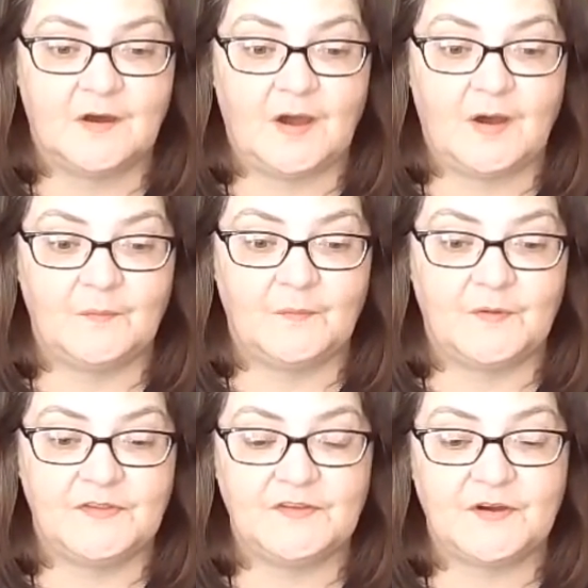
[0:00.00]

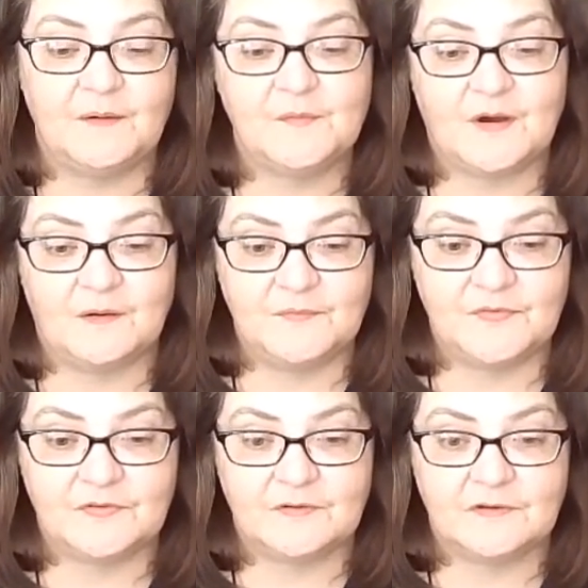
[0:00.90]
when the time
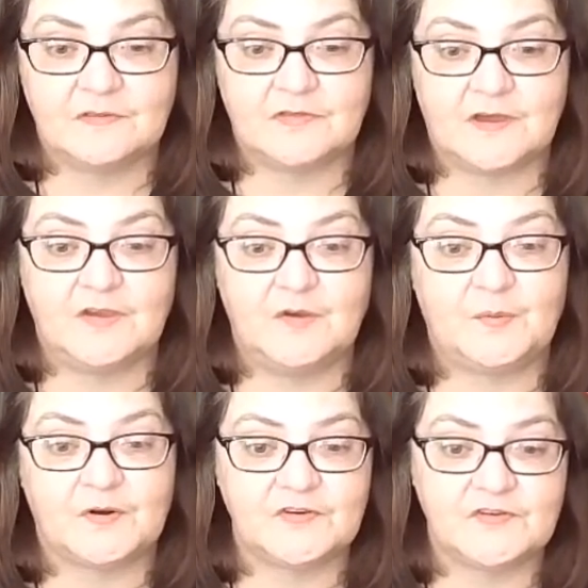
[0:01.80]
comes that you
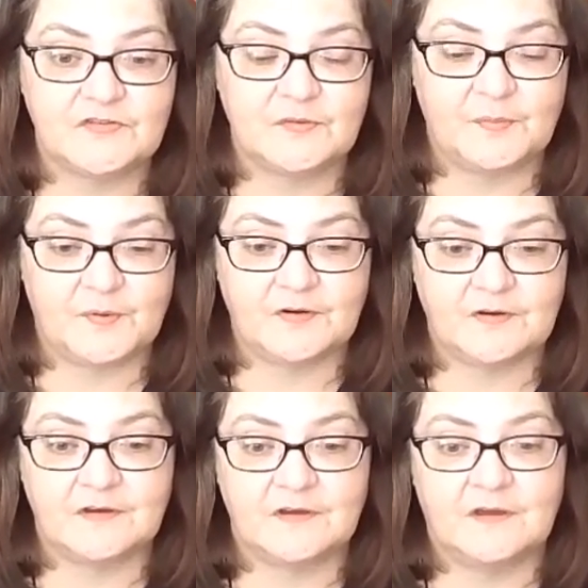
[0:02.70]
purchase the book